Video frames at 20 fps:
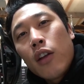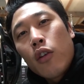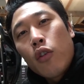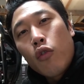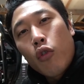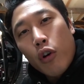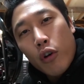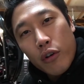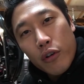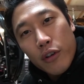
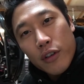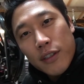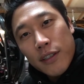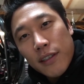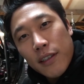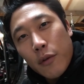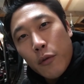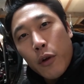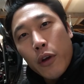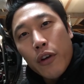rotors
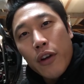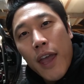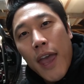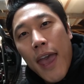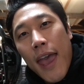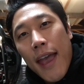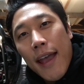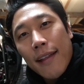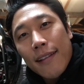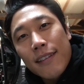in the rear
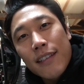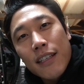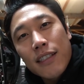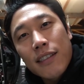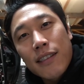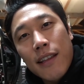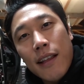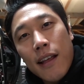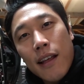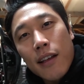end,
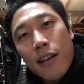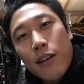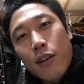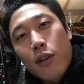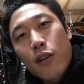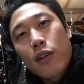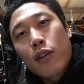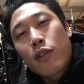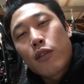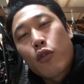just a
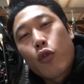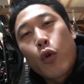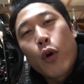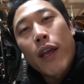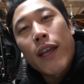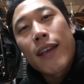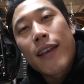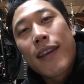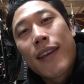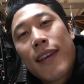
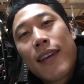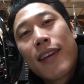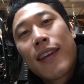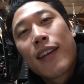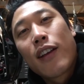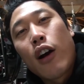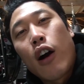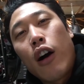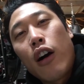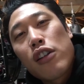
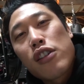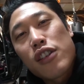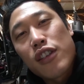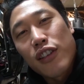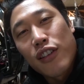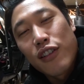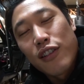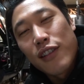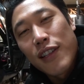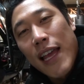quick
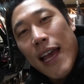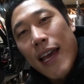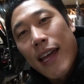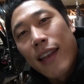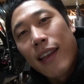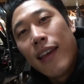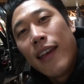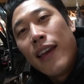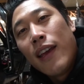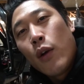caution
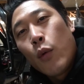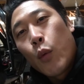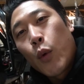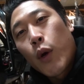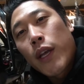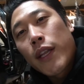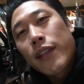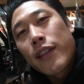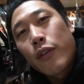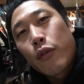that
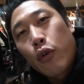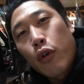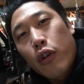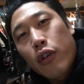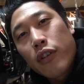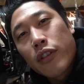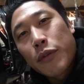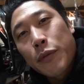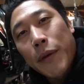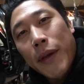when the
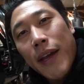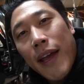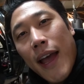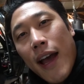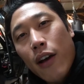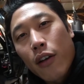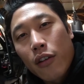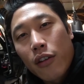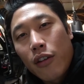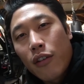rotors wear
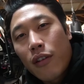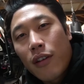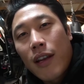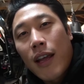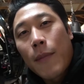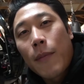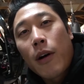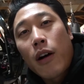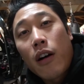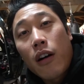out, you're gonna
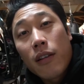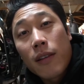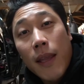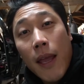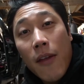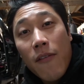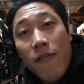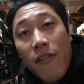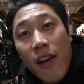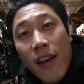have a hard
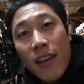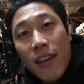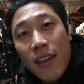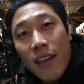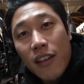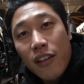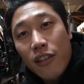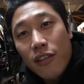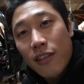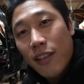time finding
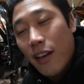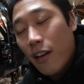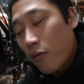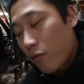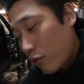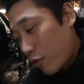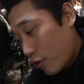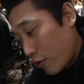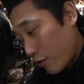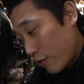a new set
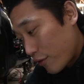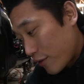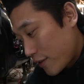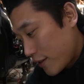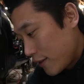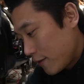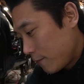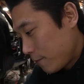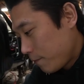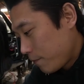of
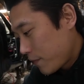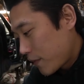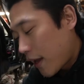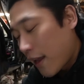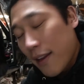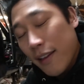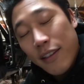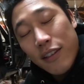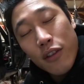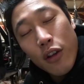rotors,
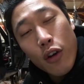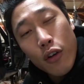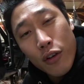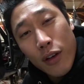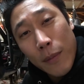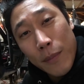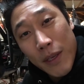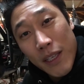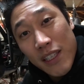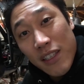and it's not
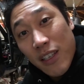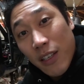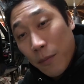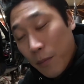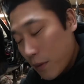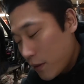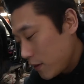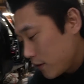gonna be cheap.